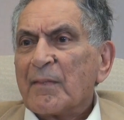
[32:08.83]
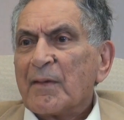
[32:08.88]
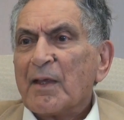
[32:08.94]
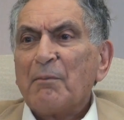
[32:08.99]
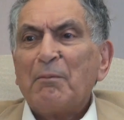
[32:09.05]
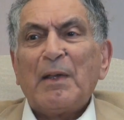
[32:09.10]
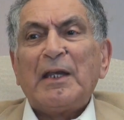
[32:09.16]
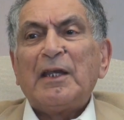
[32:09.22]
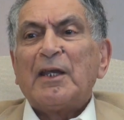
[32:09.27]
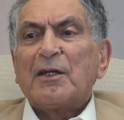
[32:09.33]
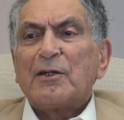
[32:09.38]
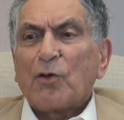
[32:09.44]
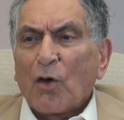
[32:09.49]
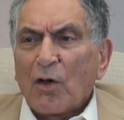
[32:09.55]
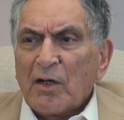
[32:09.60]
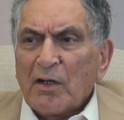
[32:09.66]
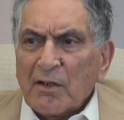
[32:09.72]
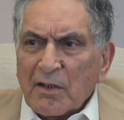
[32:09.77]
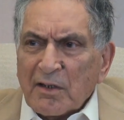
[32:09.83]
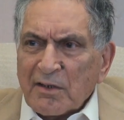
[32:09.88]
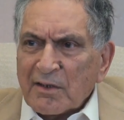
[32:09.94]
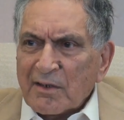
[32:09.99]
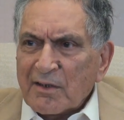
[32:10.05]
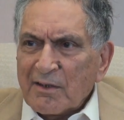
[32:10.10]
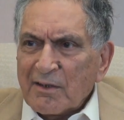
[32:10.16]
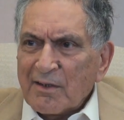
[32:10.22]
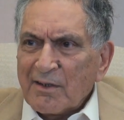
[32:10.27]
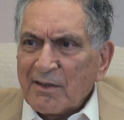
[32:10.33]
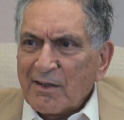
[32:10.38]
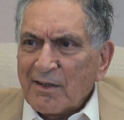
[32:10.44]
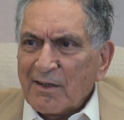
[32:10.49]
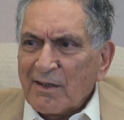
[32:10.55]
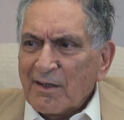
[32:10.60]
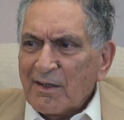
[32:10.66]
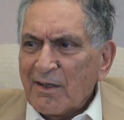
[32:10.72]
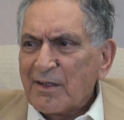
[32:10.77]
a million dollars
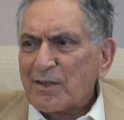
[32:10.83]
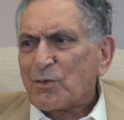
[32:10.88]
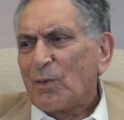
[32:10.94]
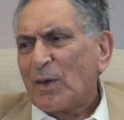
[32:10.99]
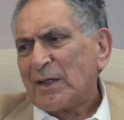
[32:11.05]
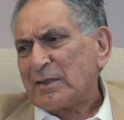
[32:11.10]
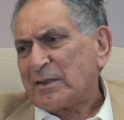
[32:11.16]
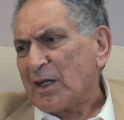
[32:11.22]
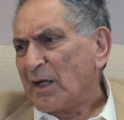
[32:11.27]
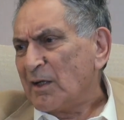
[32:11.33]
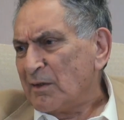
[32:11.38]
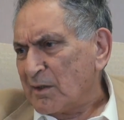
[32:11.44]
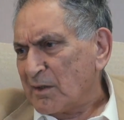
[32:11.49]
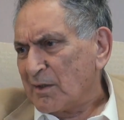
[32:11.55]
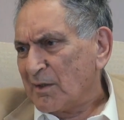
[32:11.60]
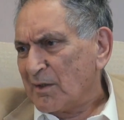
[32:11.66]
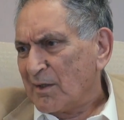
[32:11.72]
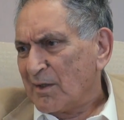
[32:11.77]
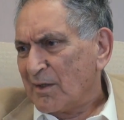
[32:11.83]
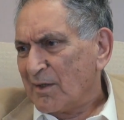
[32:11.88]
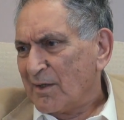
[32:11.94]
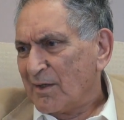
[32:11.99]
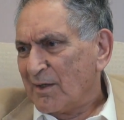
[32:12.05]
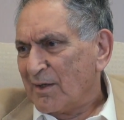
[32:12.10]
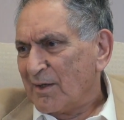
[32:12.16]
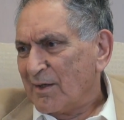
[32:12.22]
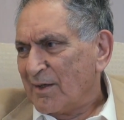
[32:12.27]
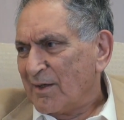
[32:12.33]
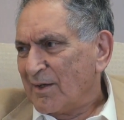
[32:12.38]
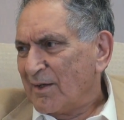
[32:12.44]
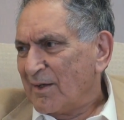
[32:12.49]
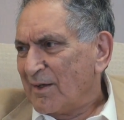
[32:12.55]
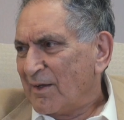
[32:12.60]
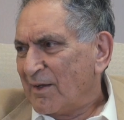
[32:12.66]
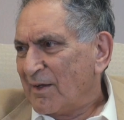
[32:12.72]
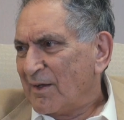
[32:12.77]
is one cent.
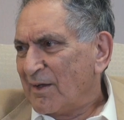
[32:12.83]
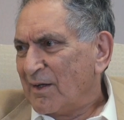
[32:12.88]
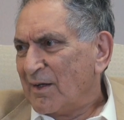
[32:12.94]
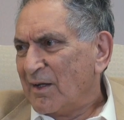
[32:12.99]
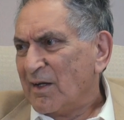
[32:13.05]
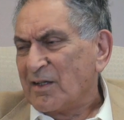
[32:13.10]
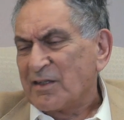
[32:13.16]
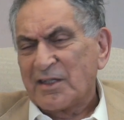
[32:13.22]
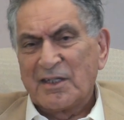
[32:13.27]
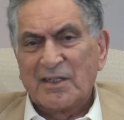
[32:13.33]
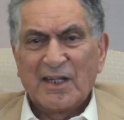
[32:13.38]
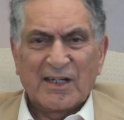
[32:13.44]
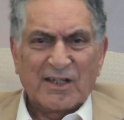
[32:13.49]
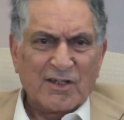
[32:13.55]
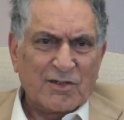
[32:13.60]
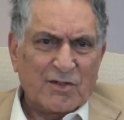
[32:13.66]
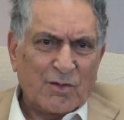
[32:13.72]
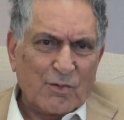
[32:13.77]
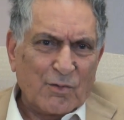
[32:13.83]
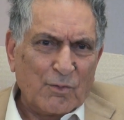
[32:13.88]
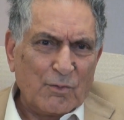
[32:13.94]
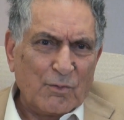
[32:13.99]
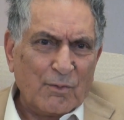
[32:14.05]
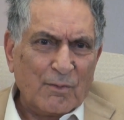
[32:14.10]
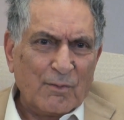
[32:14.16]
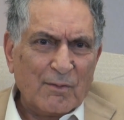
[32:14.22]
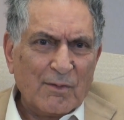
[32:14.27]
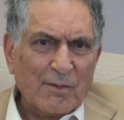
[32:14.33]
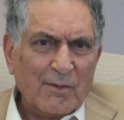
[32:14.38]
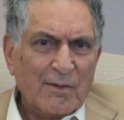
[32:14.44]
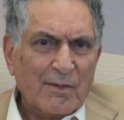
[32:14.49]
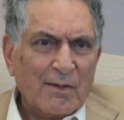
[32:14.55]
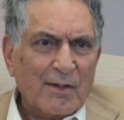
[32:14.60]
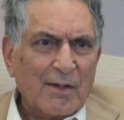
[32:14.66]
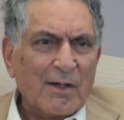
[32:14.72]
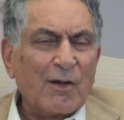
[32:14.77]
He said, That is true.
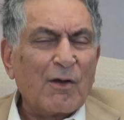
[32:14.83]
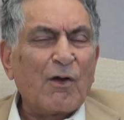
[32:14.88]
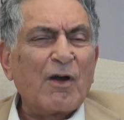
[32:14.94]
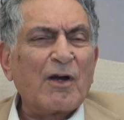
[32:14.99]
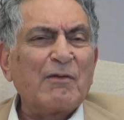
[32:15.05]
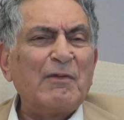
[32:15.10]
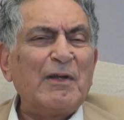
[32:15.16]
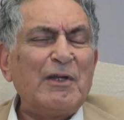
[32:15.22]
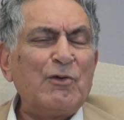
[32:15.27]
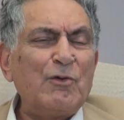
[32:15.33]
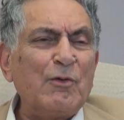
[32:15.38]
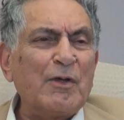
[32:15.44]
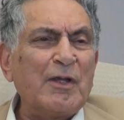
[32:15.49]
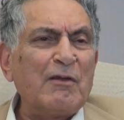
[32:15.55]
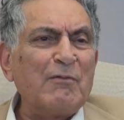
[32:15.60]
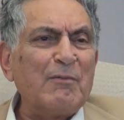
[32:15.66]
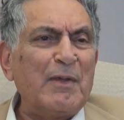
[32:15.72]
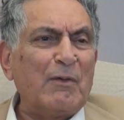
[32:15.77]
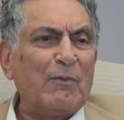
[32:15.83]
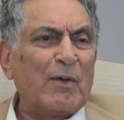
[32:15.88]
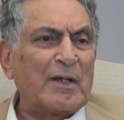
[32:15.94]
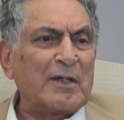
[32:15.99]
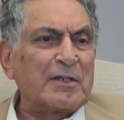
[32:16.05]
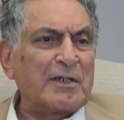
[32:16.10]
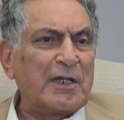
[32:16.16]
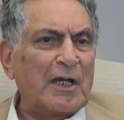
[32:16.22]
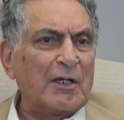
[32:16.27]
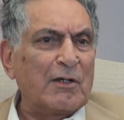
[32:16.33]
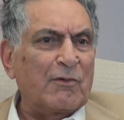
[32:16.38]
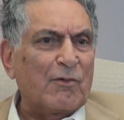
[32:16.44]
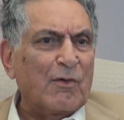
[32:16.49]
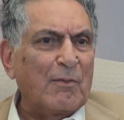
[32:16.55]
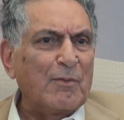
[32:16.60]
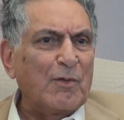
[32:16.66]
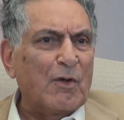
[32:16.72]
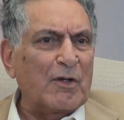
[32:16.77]
Lord, will you give me one cent
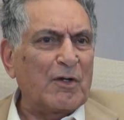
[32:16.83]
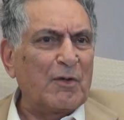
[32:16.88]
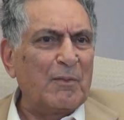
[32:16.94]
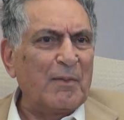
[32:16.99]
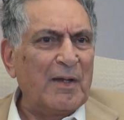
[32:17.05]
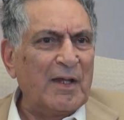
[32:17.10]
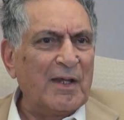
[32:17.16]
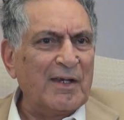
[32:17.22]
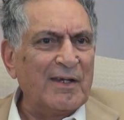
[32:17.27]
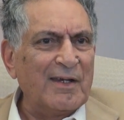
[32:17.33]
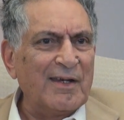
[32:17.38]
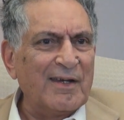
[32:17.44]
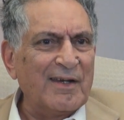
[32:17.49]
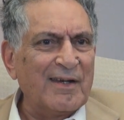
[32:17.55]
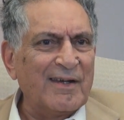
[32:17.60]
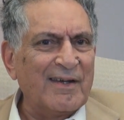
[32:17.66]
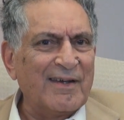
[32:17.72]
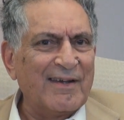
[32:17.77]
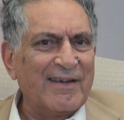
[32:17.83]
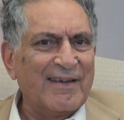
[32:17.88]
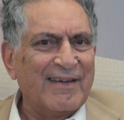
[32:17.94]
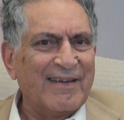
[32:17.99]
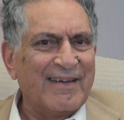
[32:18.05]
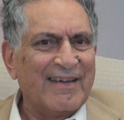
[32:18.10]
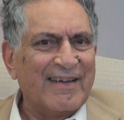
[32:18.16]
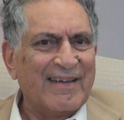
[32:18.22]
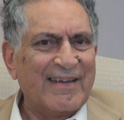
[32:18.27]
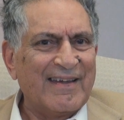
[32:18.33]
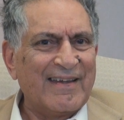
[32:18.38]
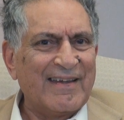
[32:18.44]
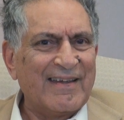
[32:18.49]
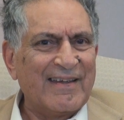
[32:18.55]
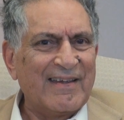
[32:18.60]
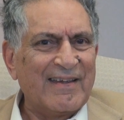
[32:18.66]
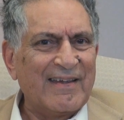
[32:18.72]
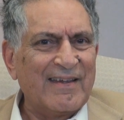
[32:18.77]
from your domain?
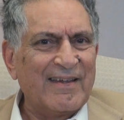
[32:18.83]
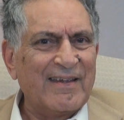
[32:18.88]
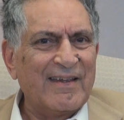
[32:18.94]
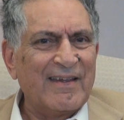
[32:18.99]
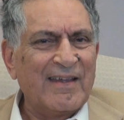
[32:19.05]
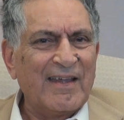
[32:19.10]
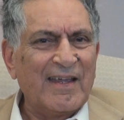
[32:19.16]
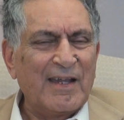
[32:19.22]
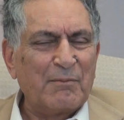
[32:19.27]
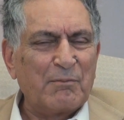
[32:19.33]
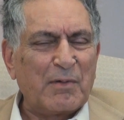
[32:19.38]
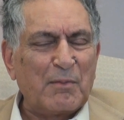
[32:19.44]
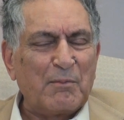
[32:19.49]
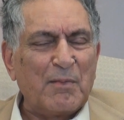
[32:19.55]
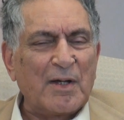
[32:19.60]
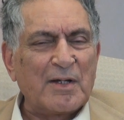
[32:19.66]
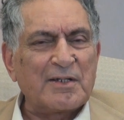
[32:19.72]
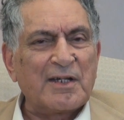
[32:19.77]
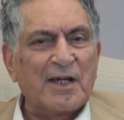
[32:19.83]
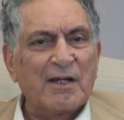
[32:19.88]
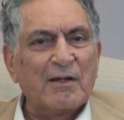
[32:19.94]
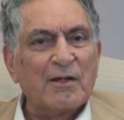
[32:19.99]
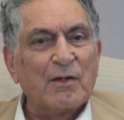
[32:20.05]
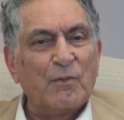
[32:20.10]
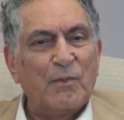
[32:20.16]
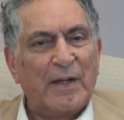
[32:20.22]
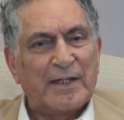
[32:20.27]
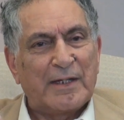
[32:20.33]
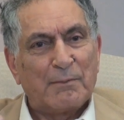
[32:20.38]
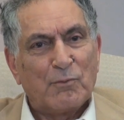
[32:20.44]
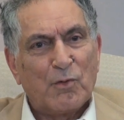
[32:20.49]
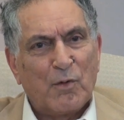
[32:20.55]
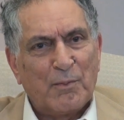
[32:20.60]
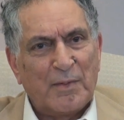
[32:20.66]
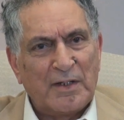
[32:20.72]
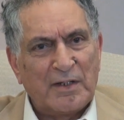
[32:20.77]
and Brahma said, Wait a
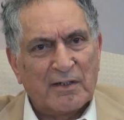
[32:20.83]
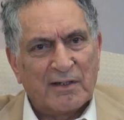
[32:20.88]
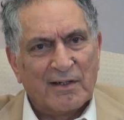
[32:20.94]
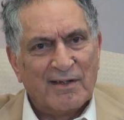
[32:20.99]
moment.